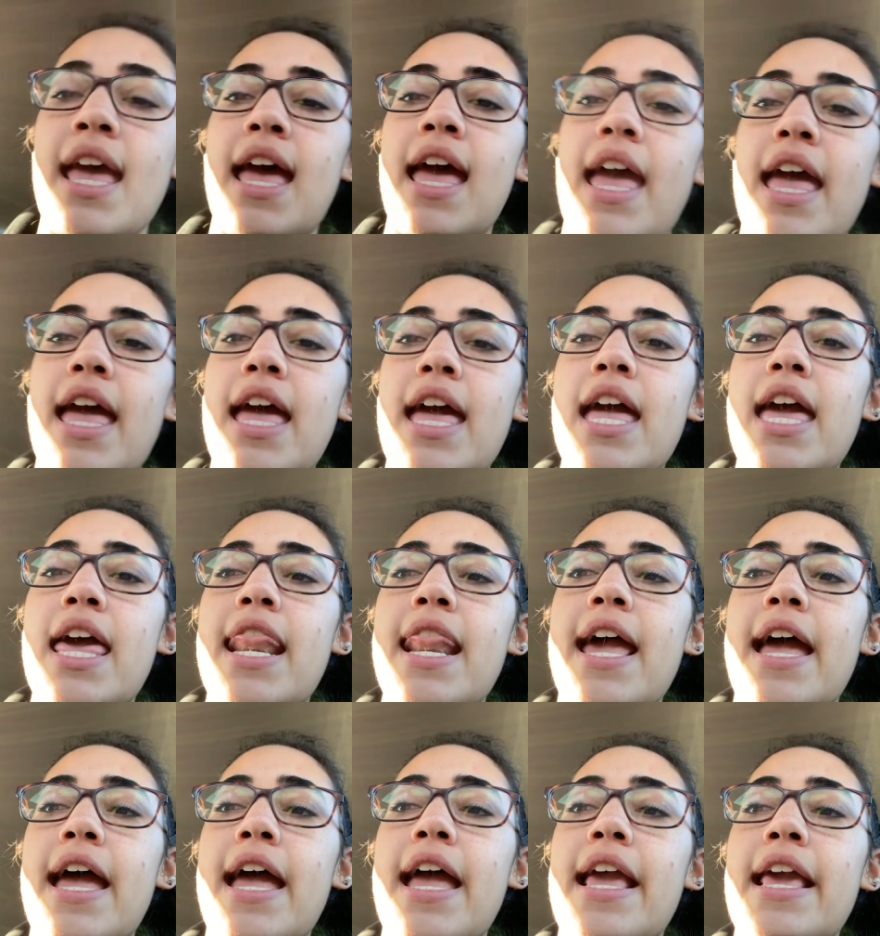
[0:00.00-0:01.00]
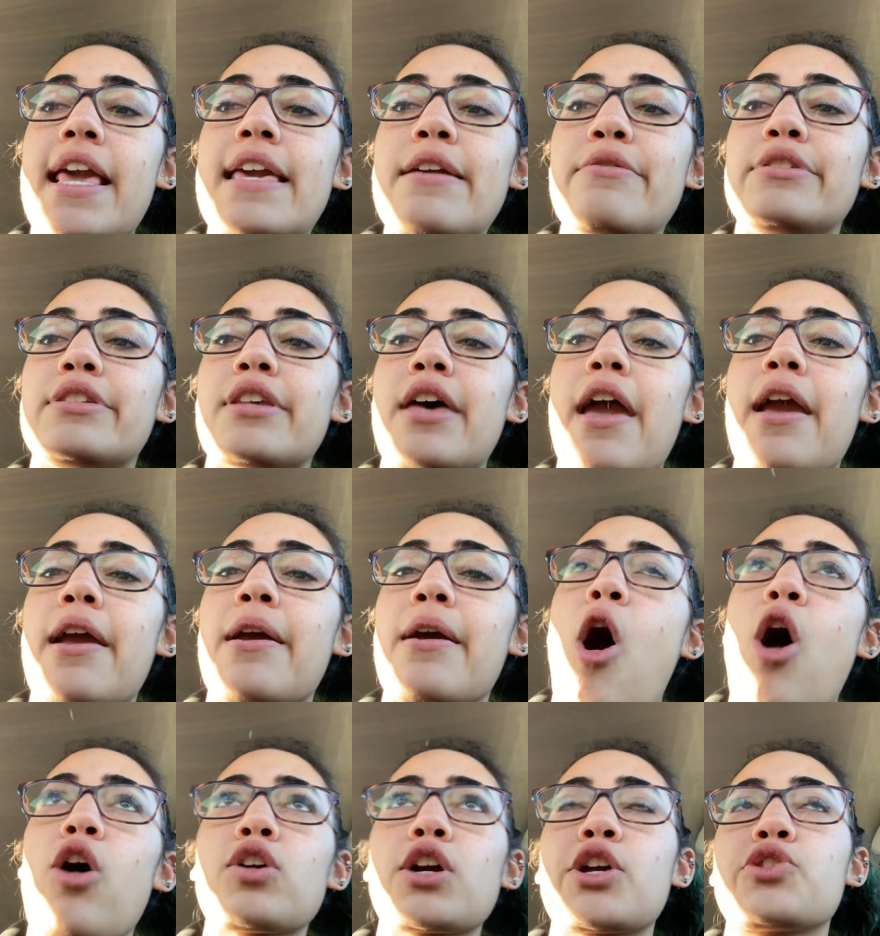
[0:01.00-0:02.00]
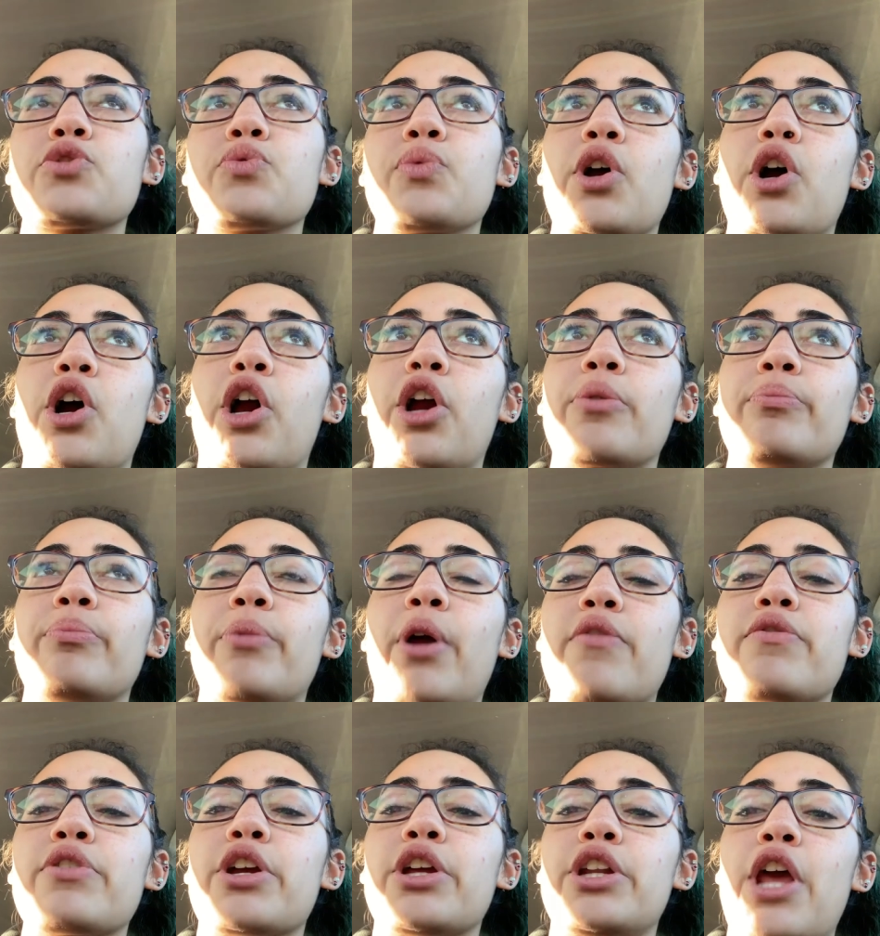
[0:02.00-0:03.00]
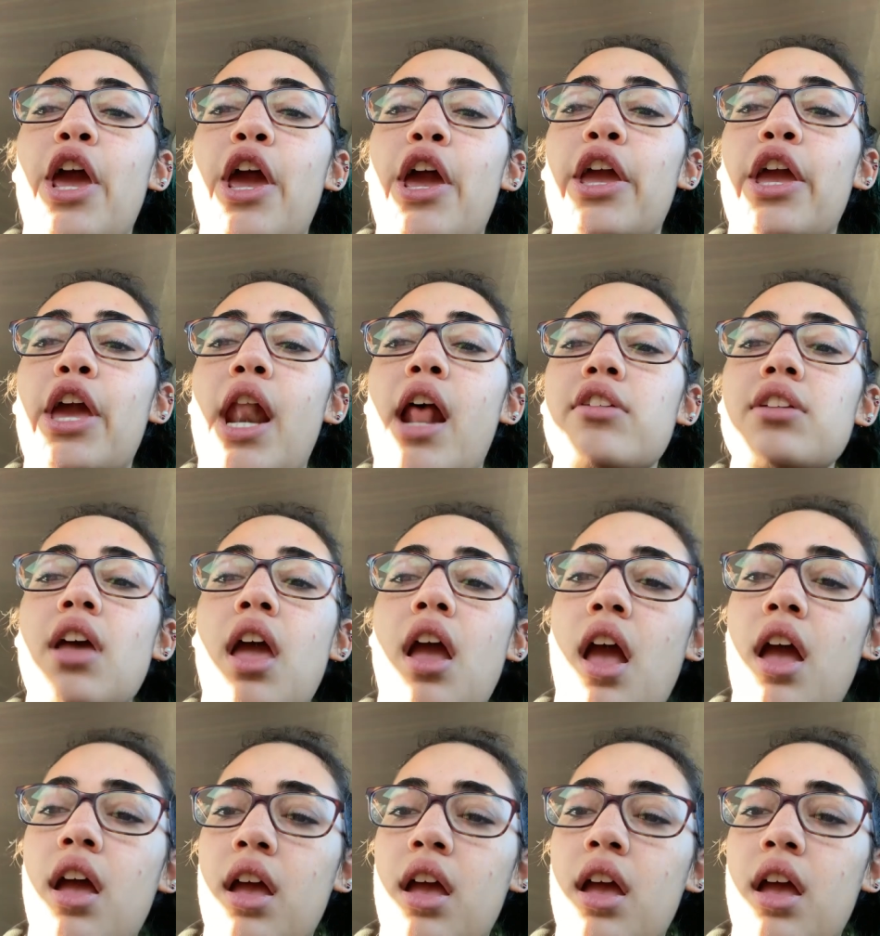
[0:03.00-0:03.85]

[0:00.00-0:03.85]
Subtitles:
And he was like, all right, sweetheart, have a good day. And I was like,